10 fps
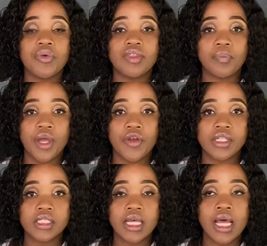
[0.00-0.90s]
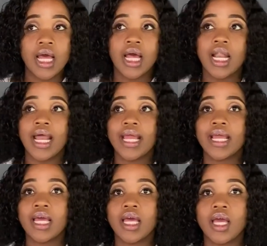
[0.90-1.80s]
with the parent.
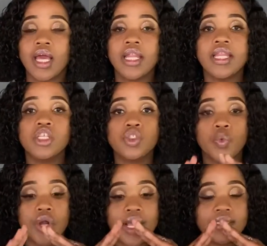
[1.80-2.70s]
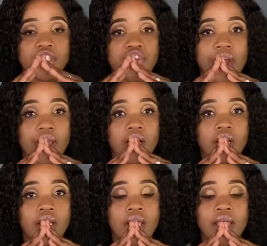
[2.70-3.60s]
Like it needs to work as a
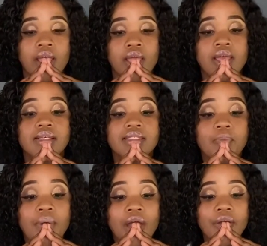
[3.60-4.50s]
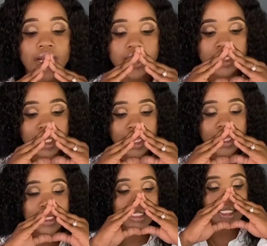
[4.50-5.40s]
triangle. Here's the parent, that's the